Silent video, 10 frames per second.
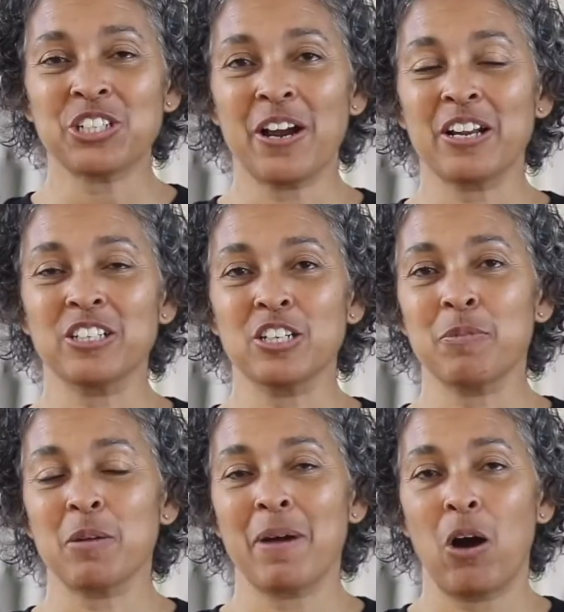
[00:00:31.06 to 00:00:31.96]
sharing a little
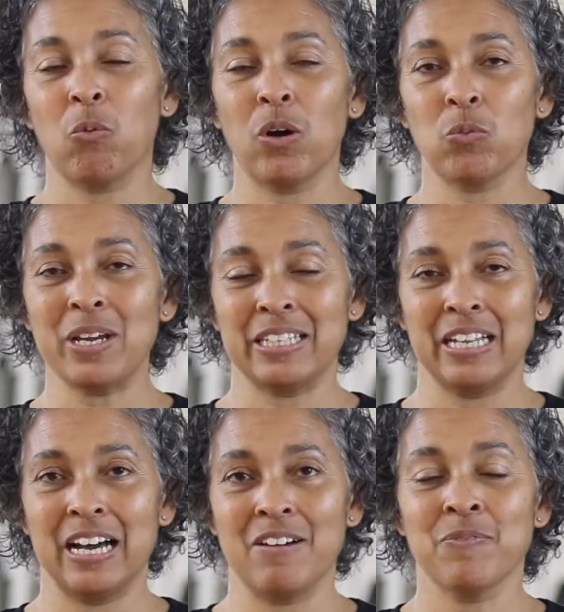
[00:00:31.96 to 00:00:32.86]
bit about what we
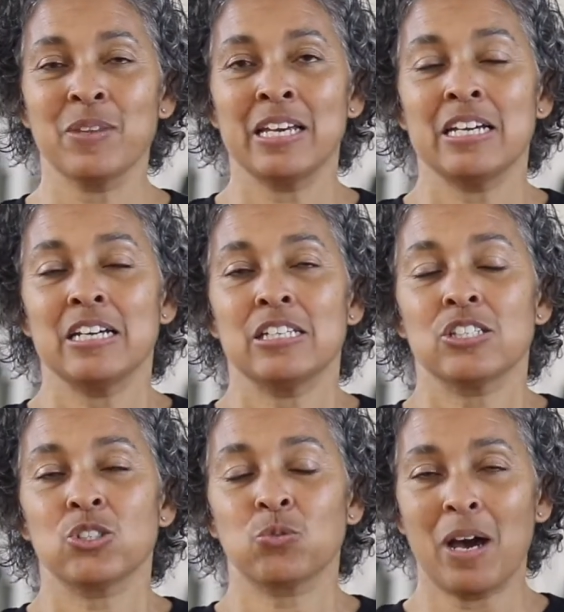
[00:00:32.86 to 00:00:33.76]
love.
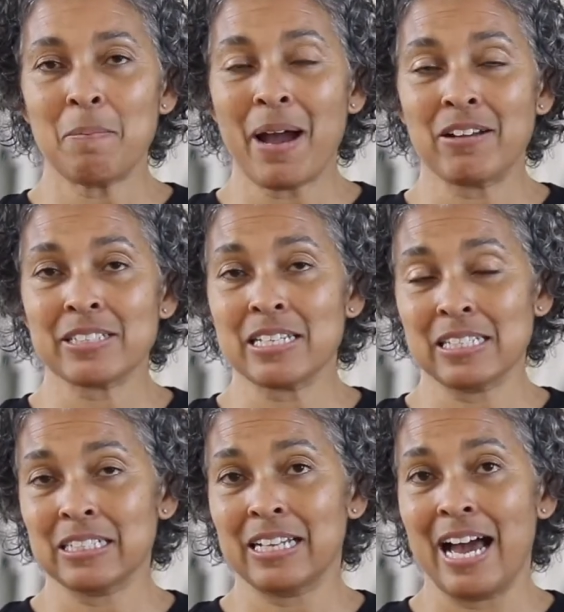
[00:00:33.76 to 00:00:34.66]
SweattBouNce is
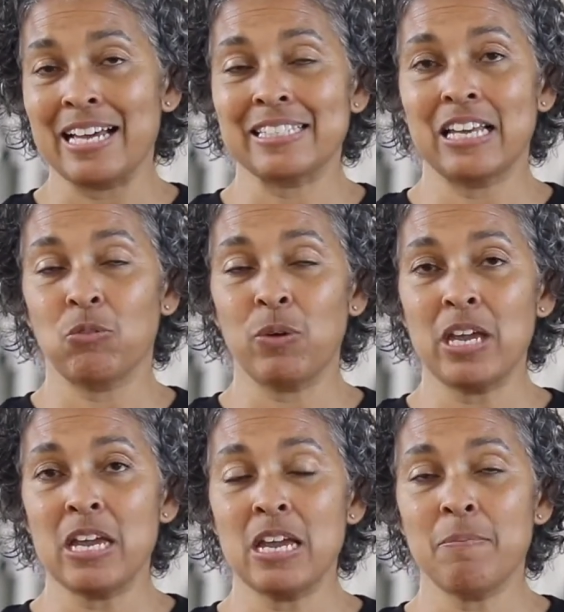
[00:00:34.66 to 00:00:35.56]
a class that
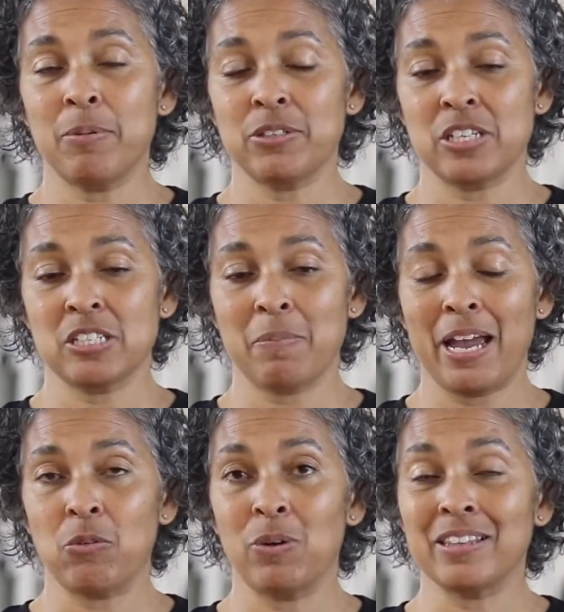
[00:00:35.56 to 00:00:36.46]
we
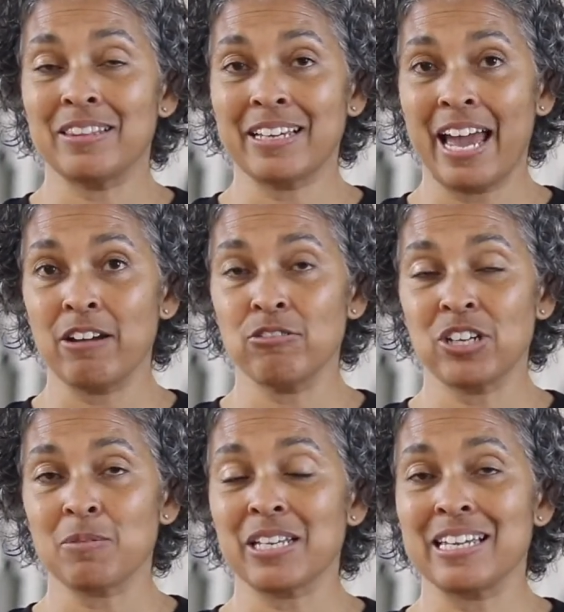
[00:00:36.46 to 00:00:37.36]
participate with. The Kangoo
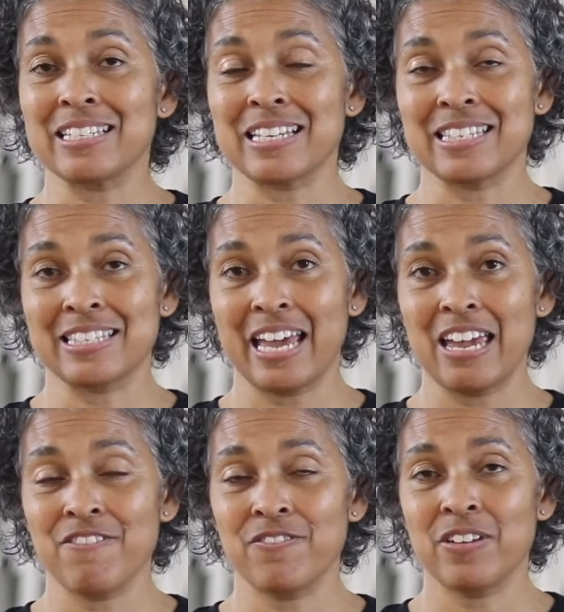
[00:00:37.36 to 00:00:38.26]
Jumps is a
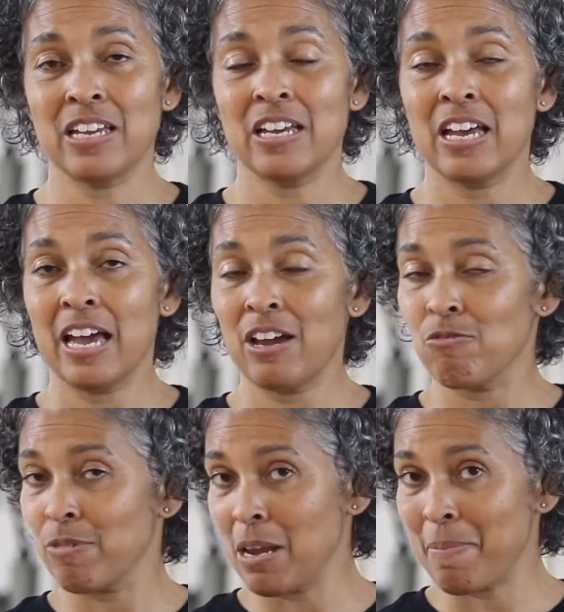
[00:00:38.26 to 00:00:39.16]
safe,
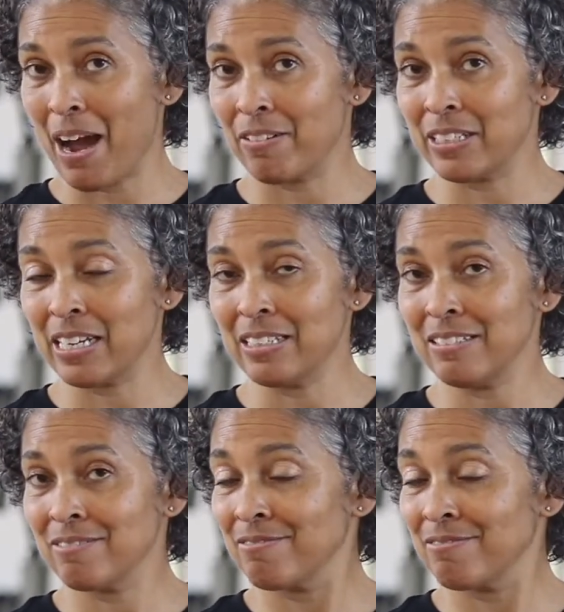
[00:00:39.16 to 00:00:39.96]
rebounding